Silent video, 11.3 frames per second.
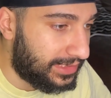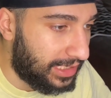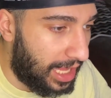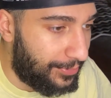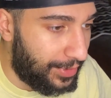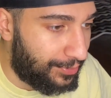
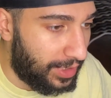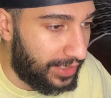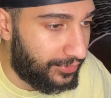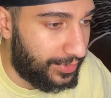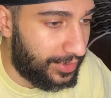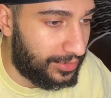sloppy play
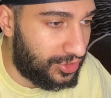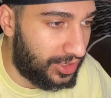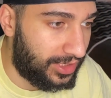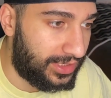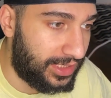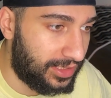from Real
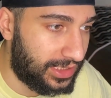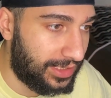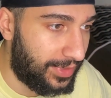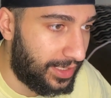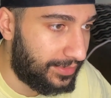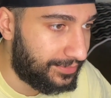Madrid. Seriously,
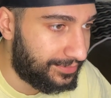man.